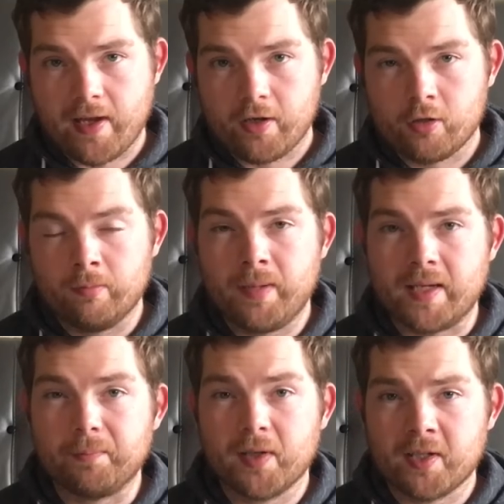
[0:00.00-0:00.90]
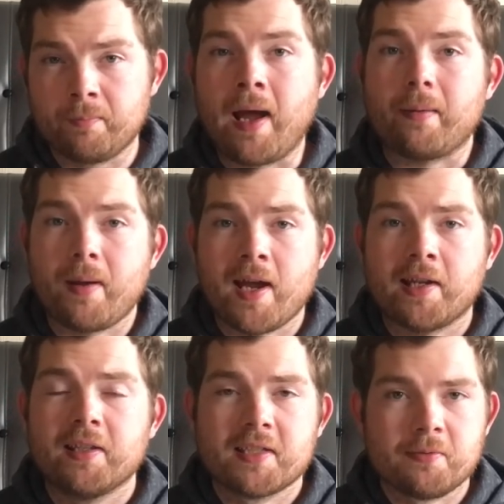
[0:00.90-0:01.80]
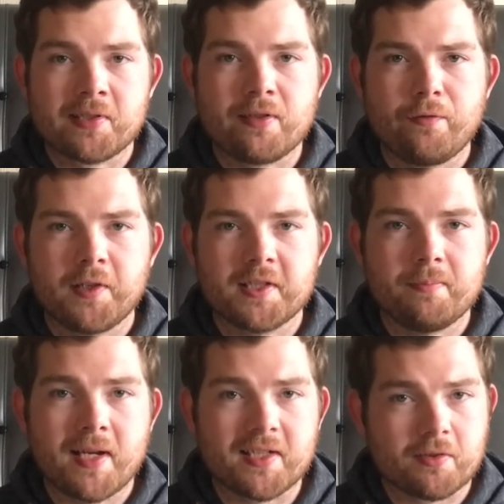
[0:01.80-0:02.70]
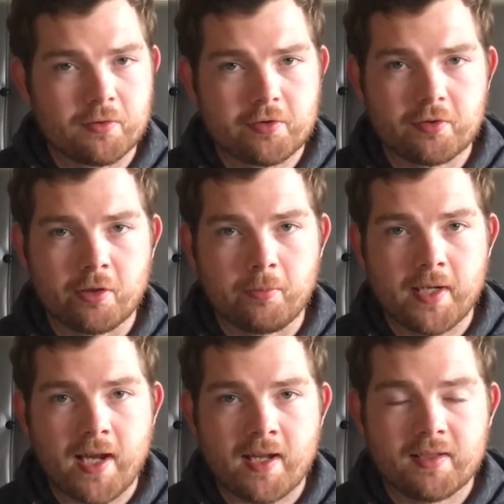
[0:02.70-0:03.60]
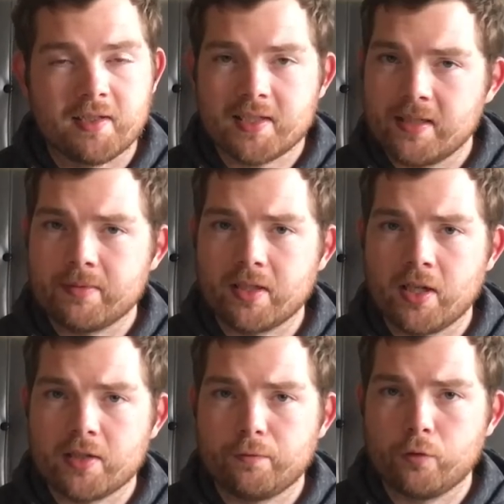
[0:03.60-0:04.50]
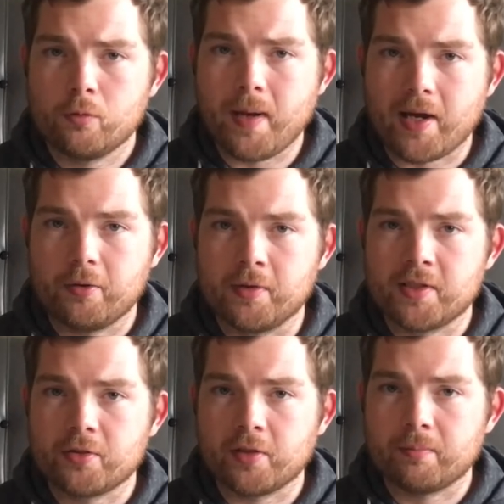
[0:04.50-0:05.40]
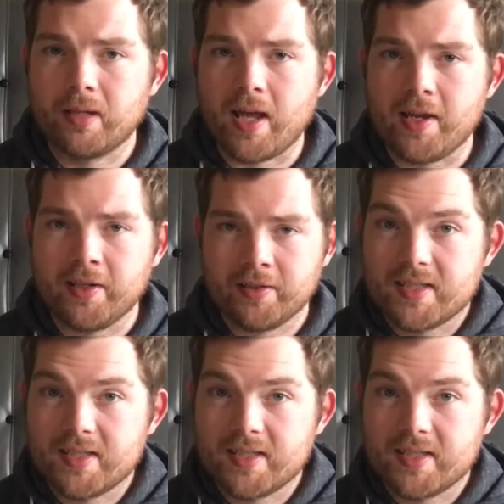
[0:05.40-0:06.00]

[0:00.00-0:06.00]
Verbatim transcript: that whole Big Bird backpack, this was the first Megazord toy we'd had that seemed to like to fall backwards during play.